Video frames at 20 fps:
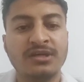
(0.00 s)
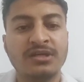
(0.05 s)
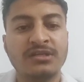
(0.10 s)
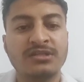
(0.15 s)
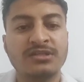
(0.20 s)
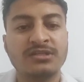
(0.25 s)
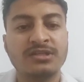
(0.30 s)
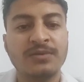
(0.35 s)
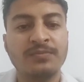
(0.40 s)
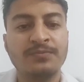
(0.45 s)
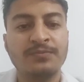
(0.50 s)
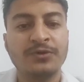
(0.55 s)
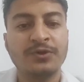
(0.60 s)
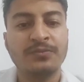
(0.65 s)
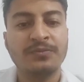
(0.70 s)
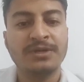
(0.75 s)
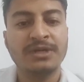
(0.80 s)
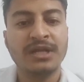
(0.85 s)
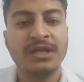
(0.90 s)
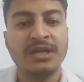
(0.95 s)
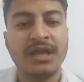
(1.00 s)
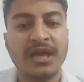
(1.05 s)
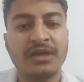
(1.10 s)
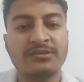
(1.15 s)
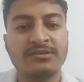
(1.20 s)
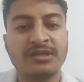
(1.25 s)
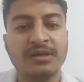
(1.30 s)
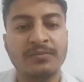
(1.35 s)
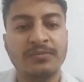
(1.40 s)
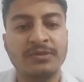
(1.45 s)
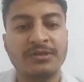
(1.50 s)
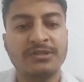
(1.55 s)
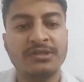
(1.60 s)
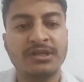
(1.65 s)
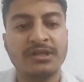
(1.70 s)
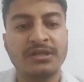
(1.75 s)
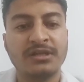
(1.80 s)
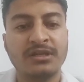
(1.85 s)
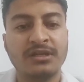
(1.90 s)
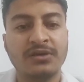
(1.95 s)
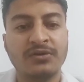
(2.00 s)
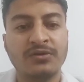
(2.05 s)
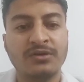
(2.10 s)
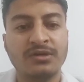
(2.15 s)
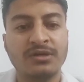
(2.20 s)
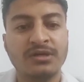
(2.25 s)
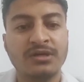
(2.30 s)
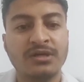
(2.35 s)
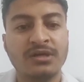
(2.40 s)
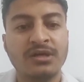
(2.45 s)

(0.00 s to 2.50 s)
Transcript: Some prominent examples include